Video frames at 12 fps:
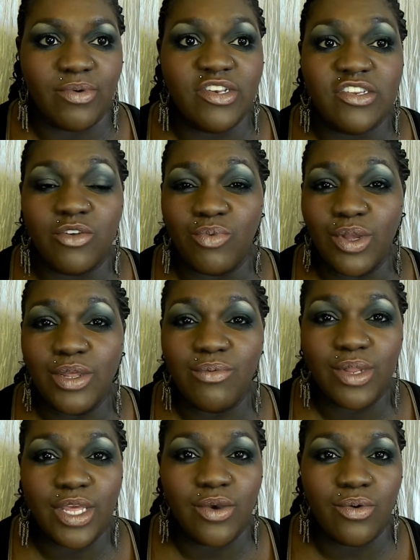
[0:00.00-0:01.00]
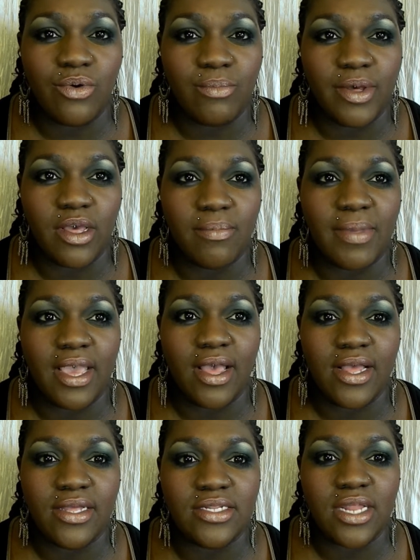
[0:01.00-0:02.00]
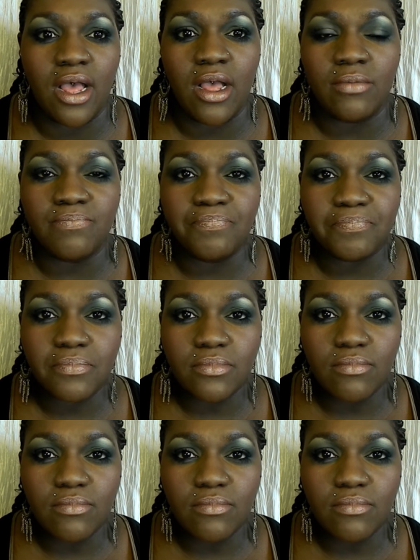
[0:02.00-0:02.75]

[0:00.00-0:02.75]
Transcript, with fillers: which is a really, really cool book because... Um,